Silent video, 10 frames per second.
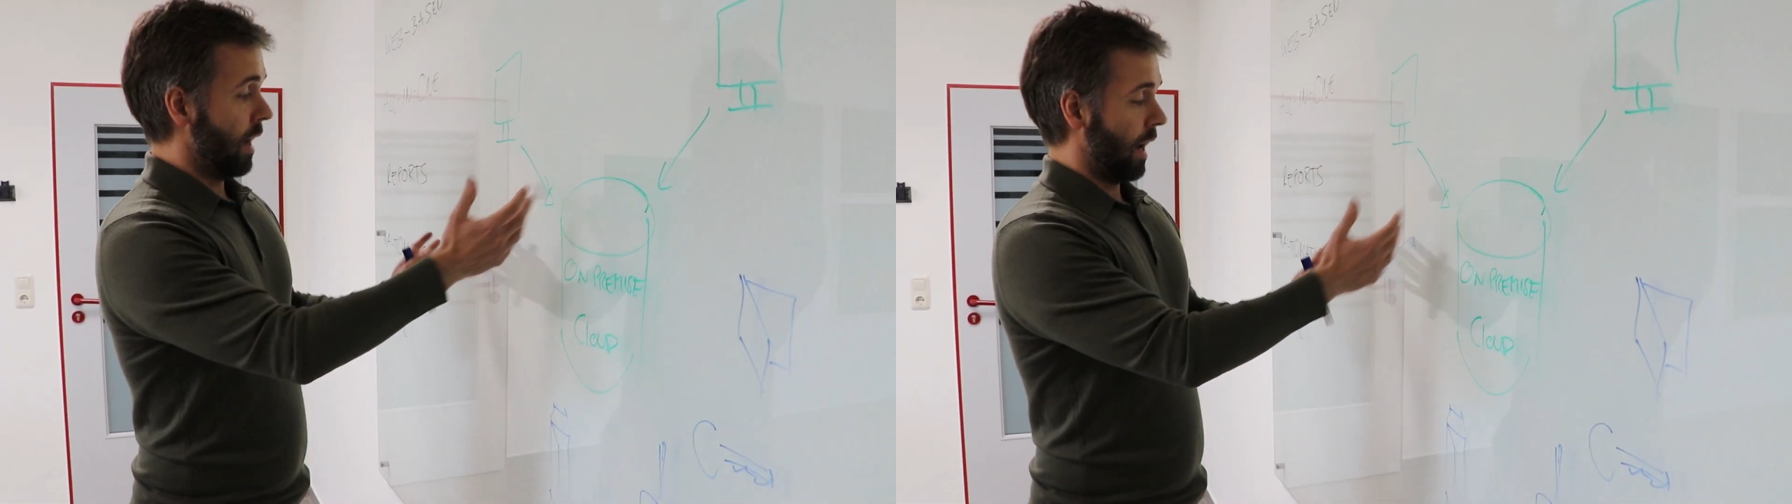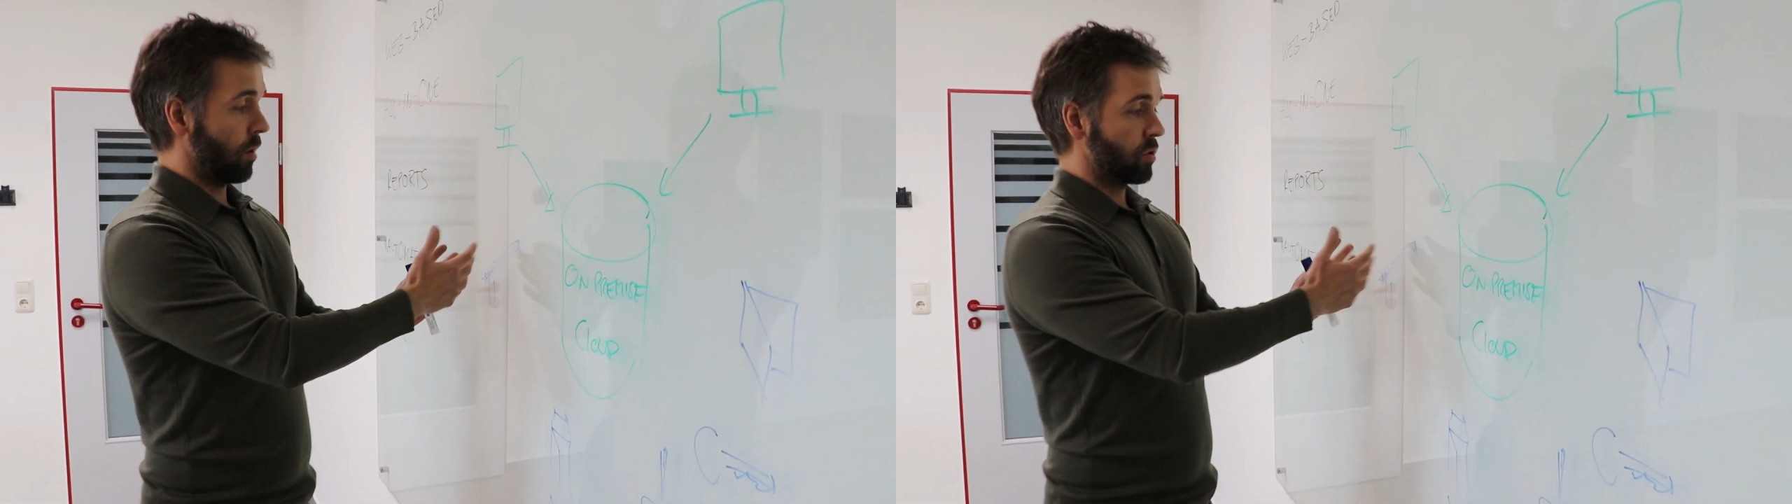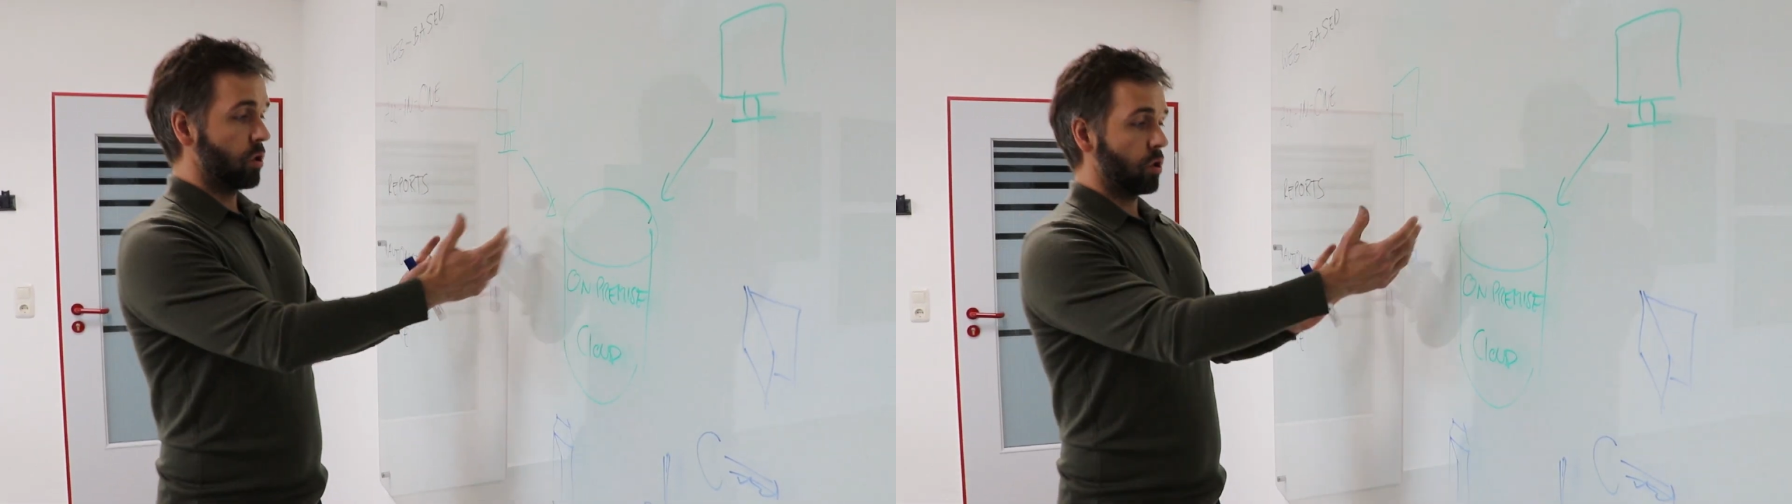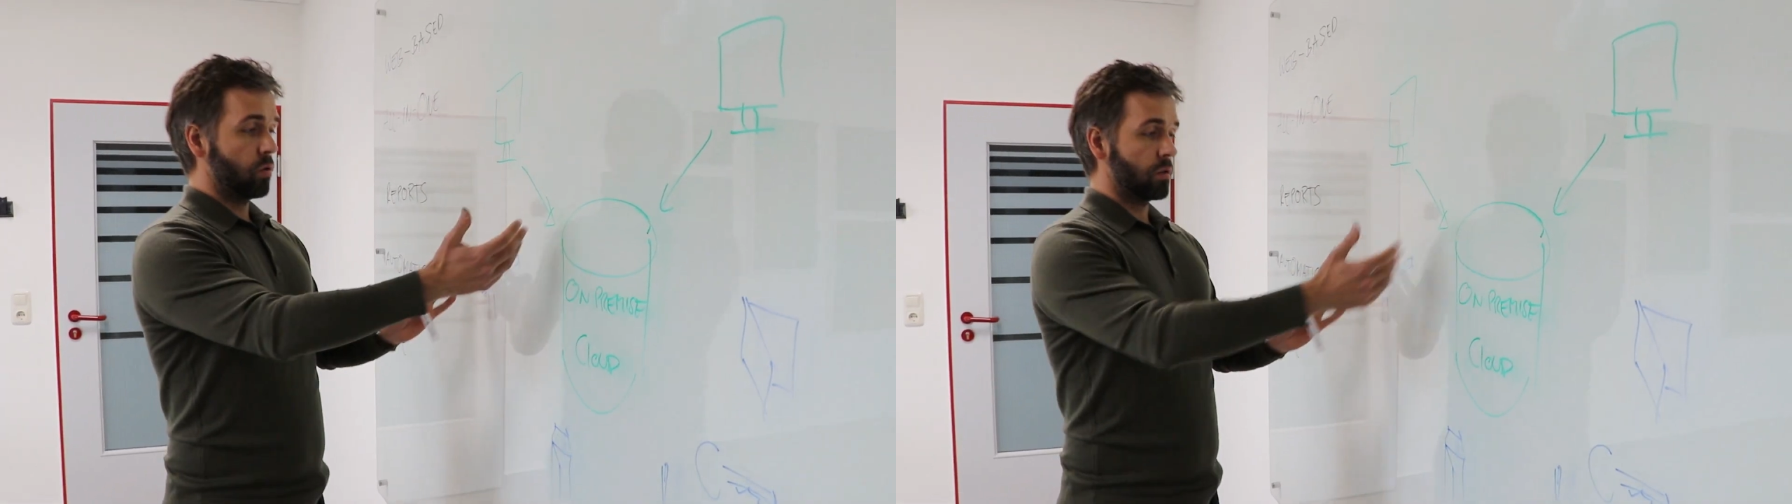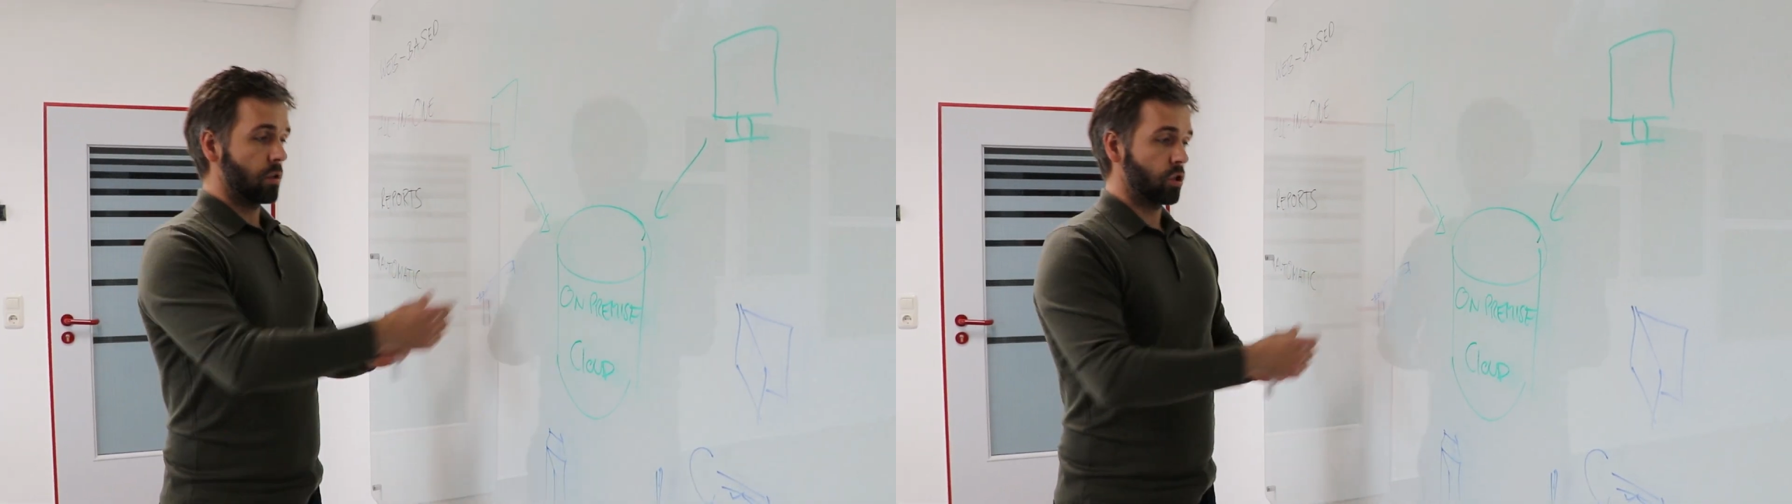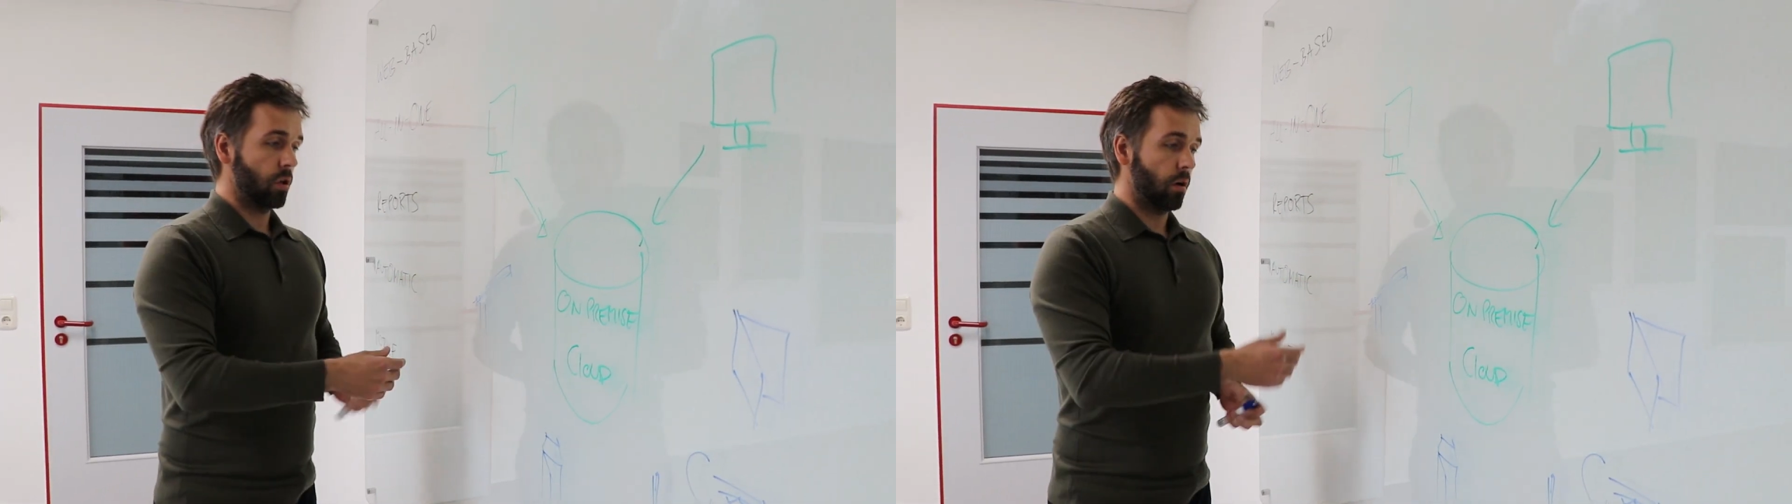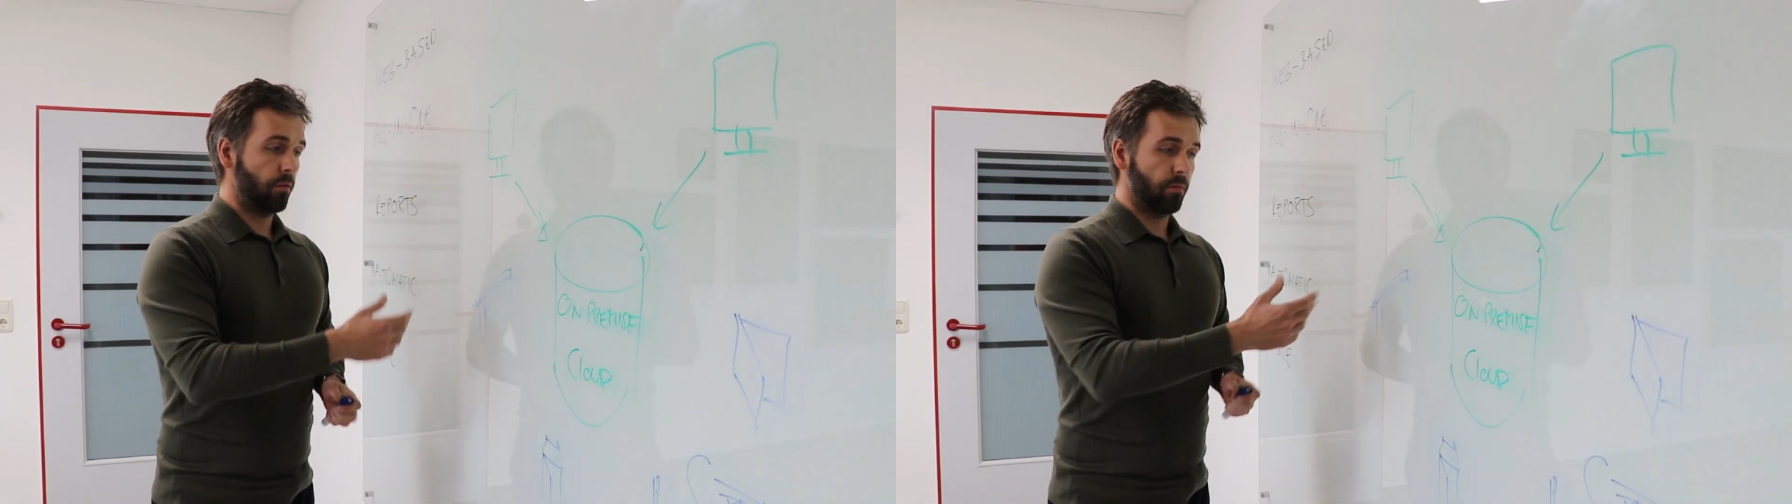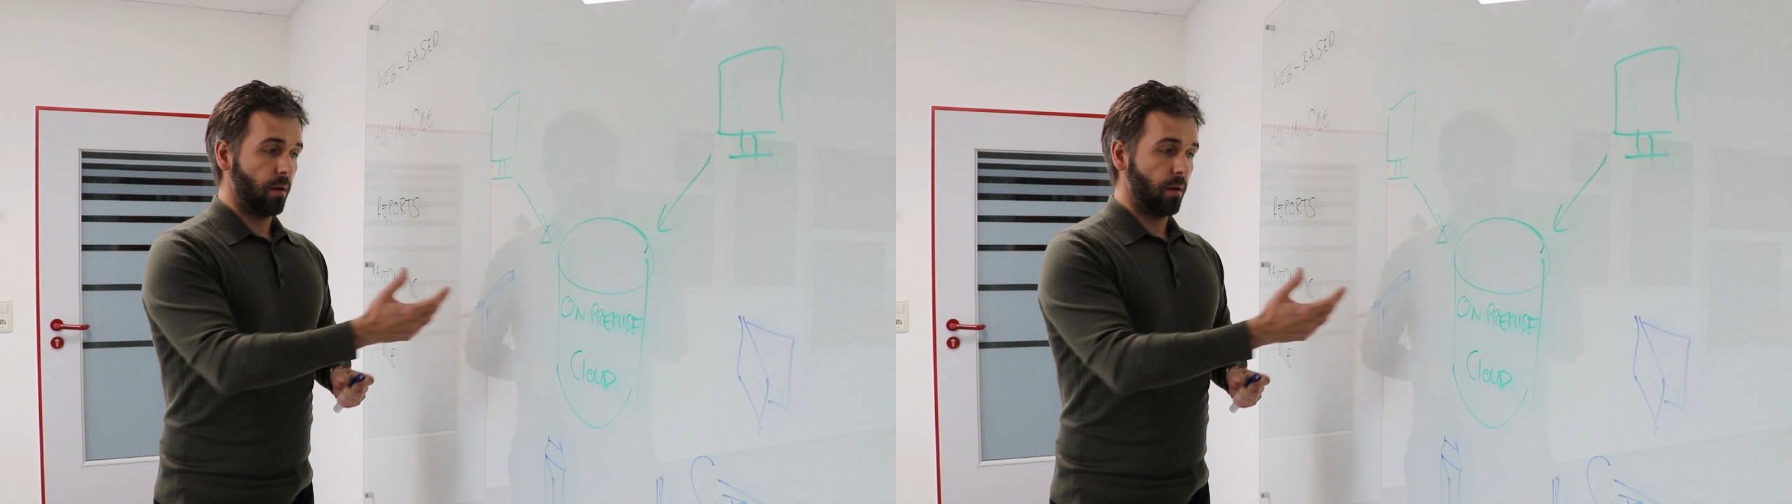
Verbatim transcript: how's the usage of